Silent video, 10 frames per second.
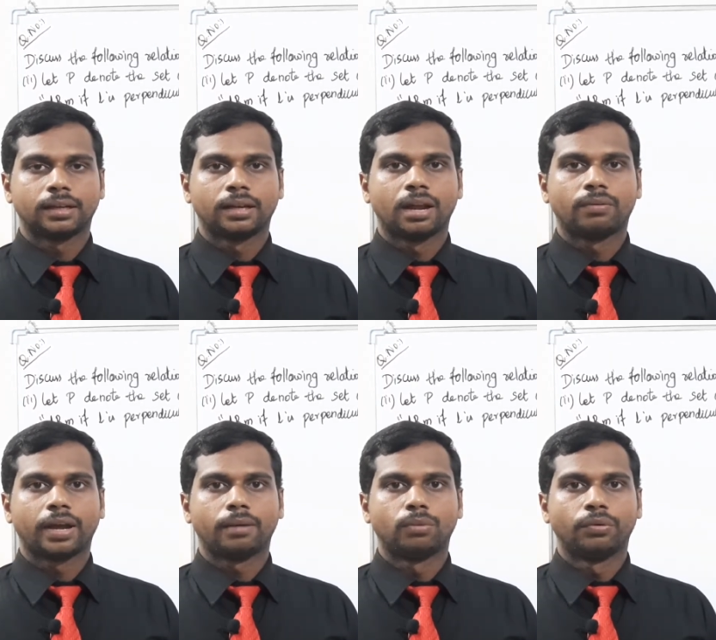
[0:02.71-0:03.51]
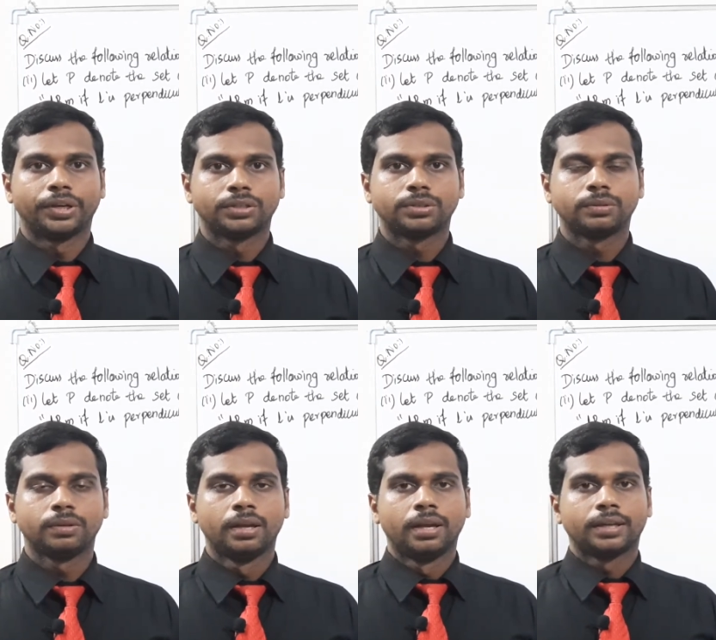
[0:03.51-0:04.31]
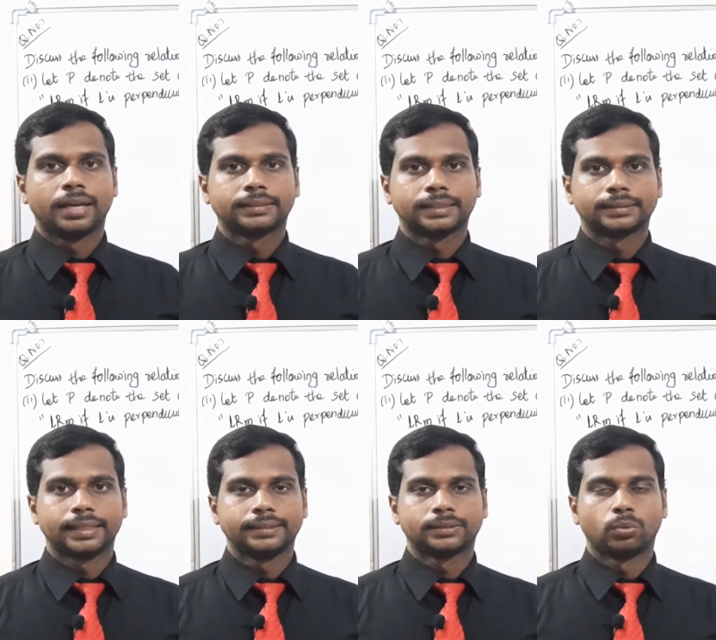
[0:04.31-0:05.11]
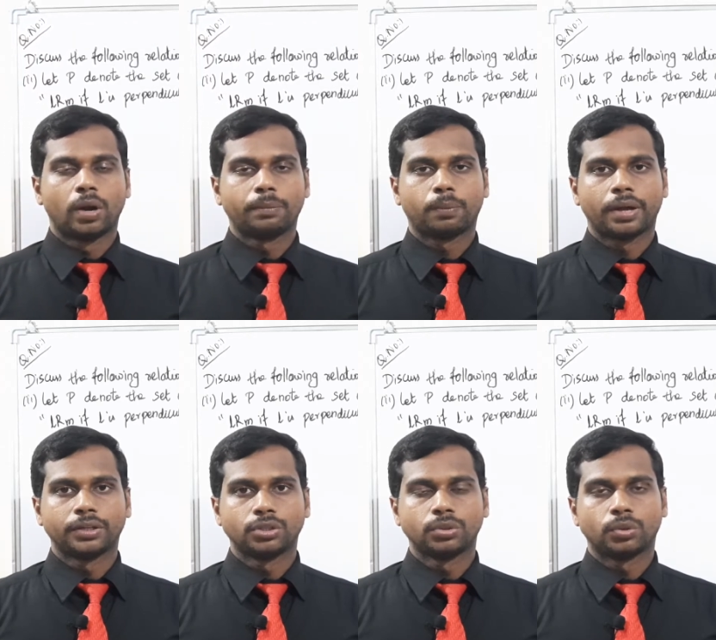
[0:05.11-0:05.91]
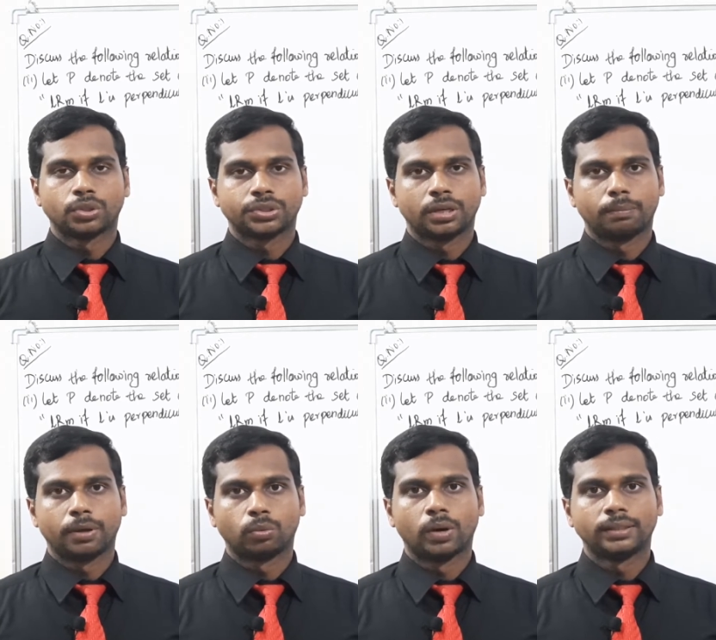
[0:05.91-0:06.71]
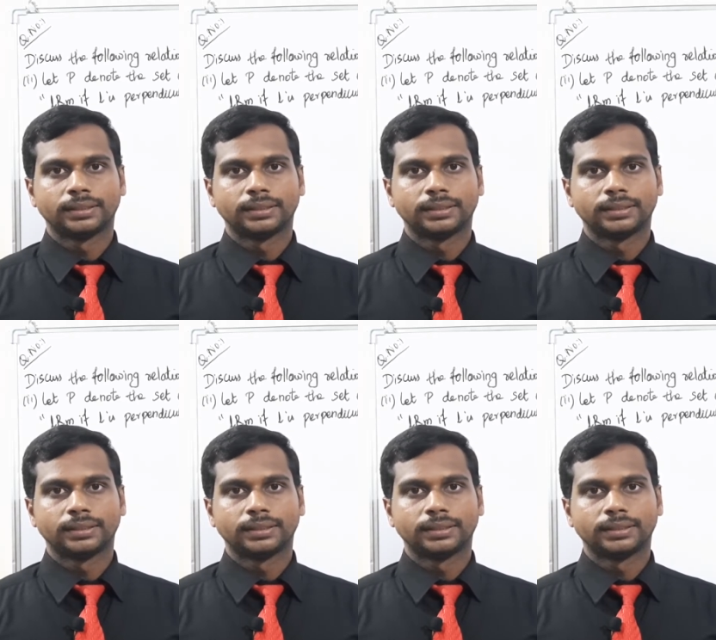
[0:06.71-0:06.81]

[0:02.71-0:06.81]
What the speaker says: Now I am moving to exercise 1.2, question number 1,